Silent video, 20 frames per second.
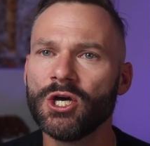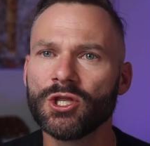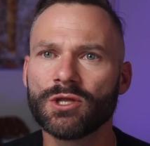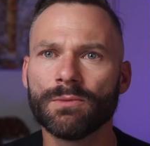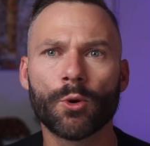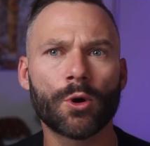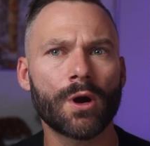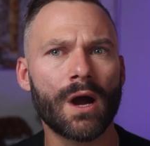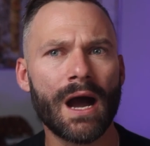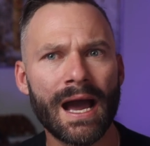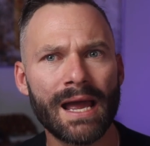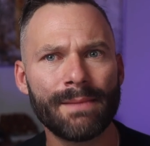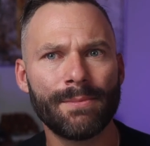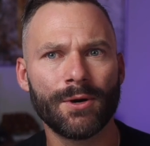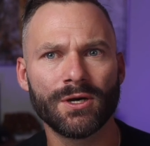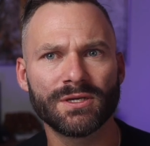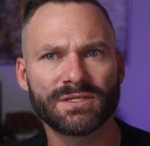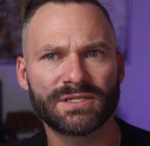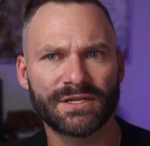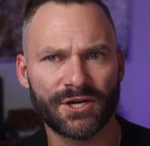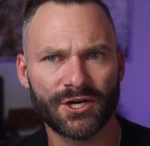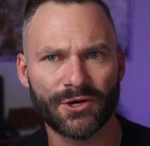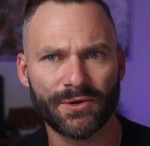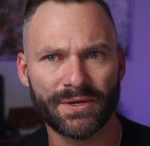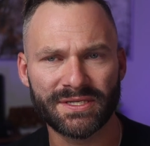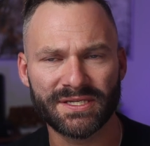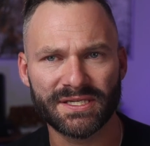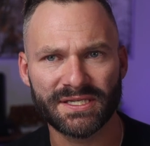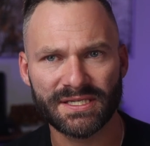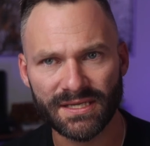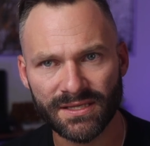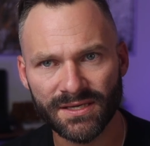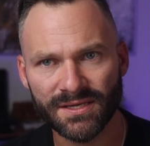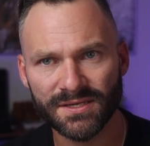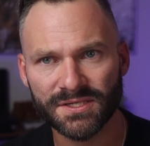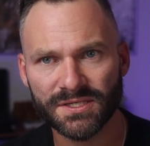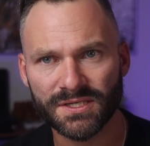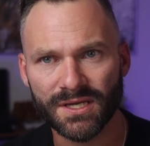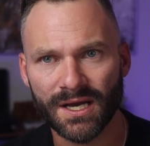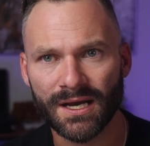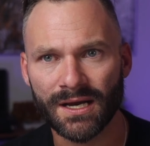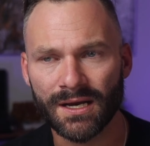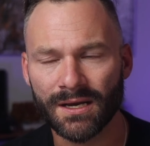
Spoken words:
the more eyeballs that are going to see this